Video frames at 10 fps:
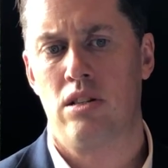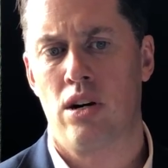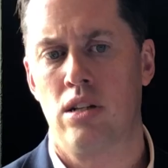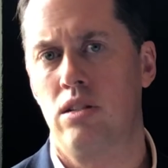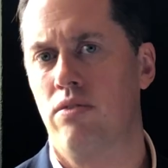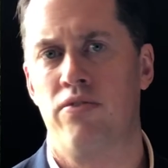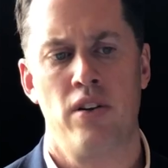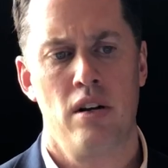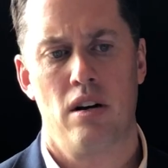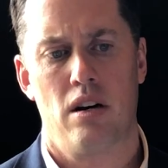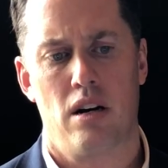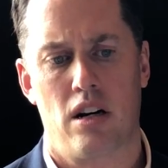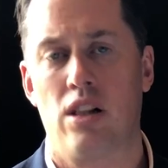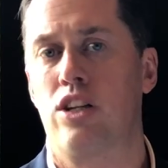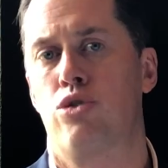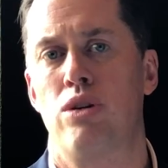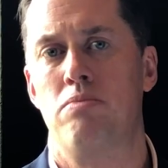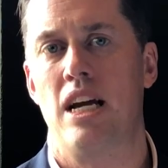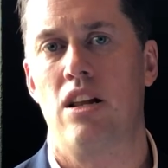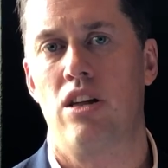tons of uh,
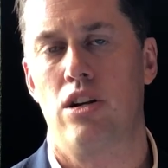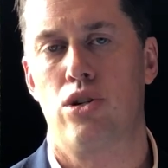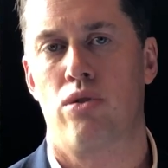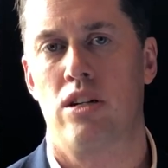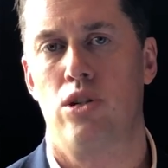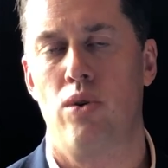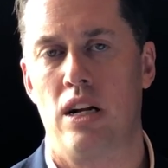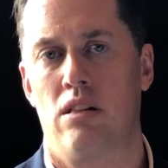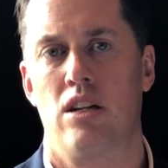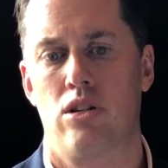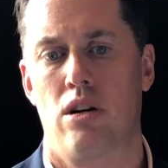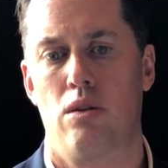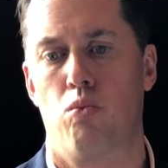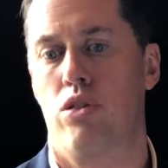clickstream data that you're trying to do analytics on,